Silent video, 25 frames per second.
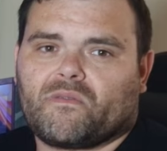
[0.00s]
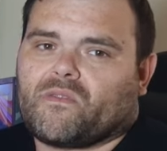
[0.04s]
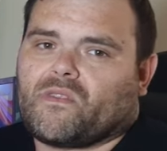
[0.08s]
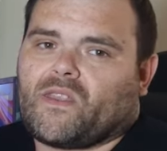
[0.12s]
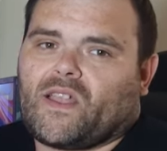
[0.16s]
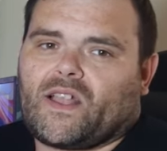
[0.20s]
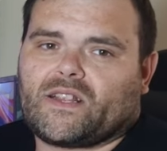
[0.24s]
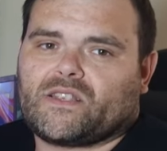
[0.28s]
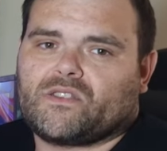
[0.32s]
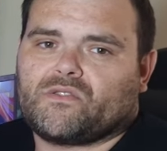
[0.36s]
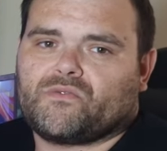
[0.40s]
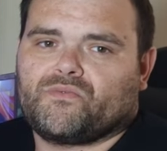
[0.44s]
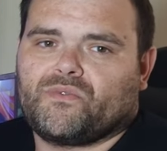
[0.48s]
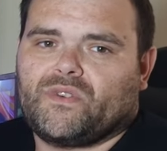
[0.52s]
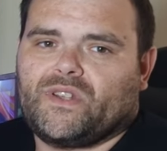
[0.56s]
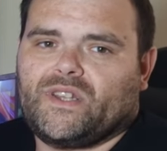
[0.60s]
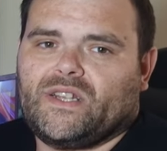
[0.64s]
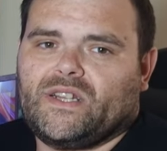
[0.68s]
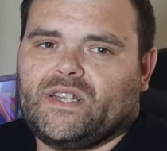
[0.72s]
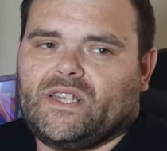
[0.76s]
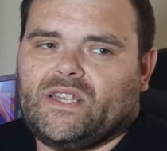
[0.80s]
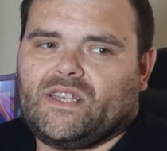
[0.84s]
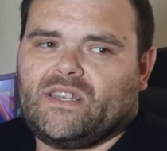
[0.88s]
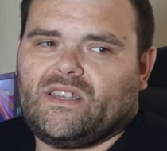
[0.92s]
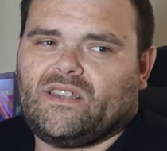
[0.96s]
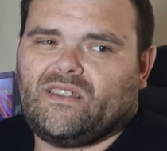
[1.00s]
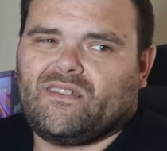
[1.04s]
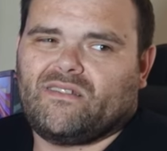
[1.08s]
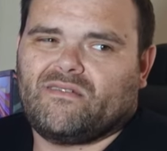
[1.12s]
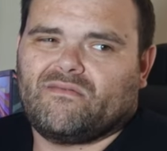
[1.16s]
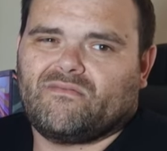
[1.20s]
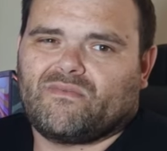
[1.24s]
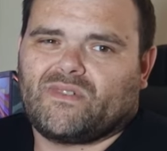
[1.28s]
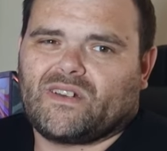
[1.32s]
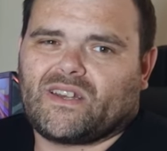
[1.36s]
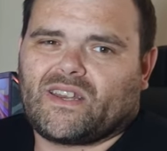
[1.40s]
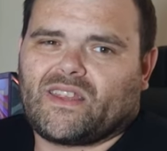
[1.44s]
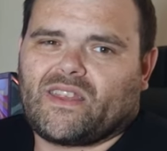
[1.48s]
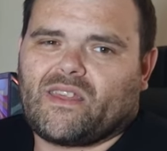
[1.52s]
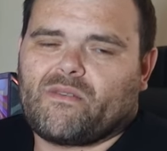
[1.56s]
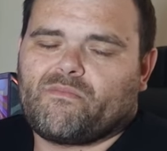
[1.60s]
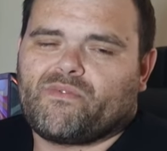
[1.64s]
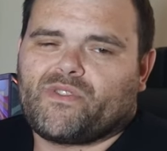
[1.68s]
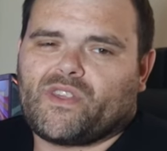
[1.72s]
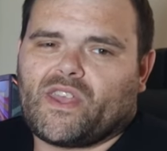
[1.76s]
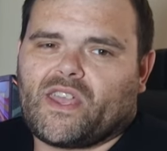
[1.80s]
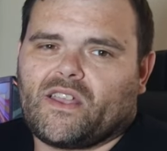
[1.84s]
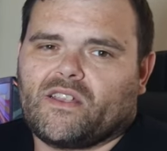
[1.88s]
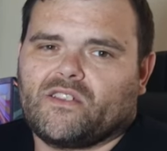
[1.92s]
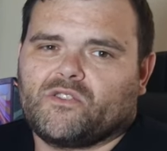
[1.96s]
that's really one of them
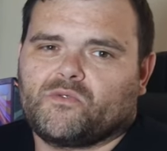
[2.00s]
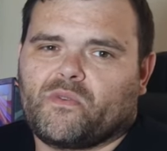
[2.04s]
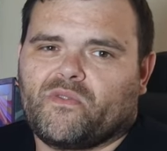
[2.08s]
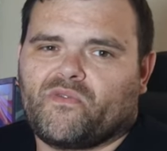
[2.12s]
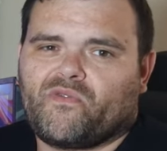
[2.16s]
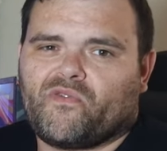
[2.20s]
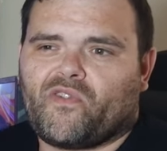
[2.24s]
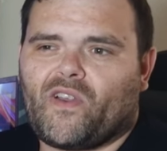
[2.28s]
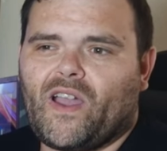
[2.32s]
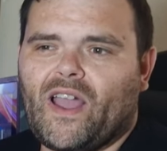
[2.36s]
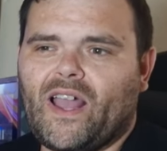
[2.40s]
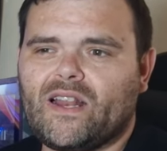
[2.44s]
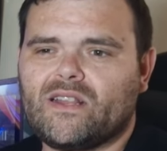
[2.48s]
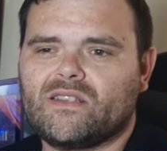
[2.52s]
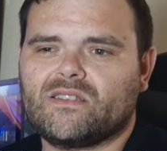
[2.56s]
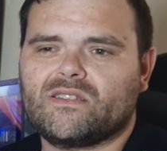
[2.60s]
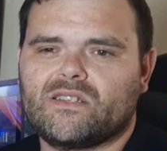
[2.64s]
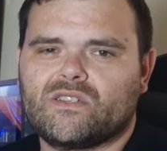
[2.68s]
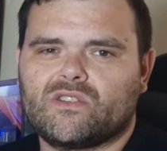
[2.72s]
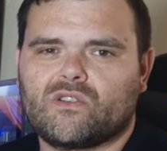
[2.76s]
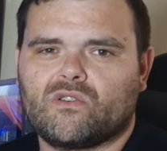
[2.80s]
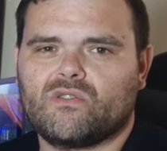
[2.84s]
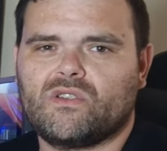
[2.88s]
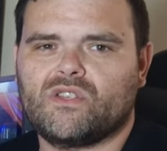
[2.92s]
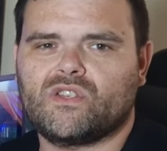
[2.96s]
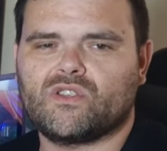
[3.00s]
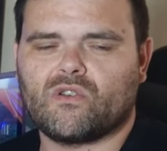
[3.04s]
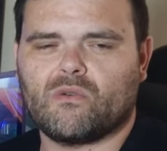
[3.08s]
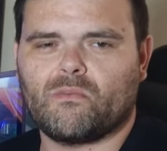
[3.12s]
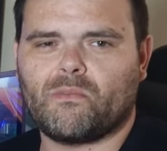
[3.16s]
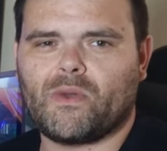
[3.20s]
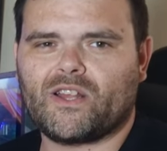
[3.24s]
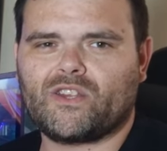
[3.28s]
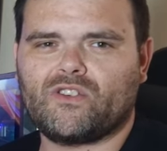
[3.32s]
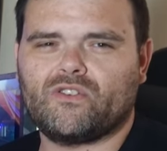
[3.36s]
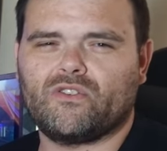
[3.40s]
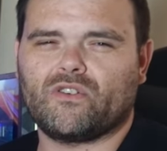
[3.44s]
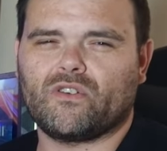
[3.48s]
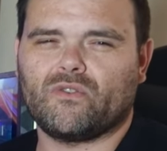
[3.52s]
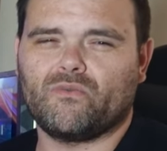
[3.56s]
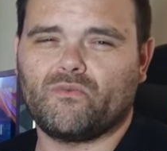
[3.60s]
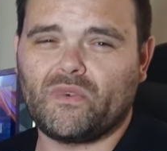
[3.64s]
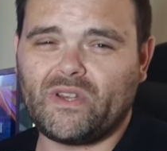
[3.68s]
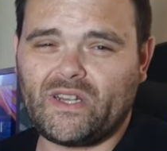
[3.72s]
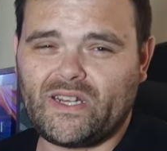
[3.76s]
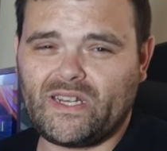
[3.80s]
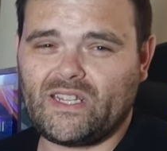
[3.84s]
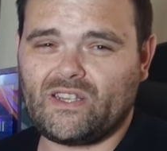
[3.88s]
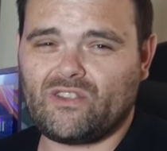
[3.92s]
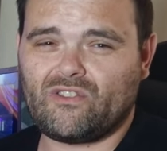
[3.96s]
things with fans. There's only so much you can
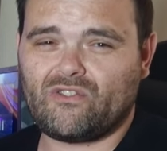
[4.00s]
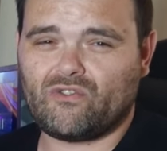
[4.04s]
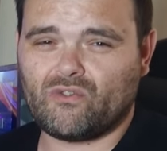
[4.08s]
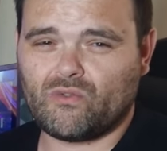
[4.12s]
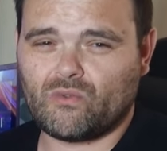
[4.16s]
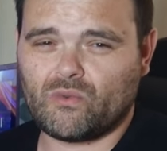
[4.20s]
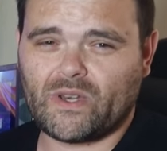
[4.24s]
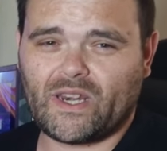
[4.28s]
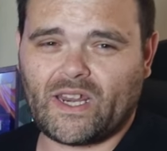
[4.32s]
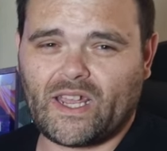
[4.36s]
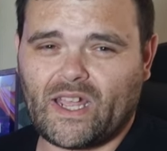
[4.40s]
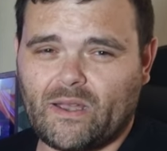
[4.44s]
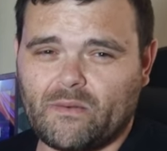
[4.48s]
really do when it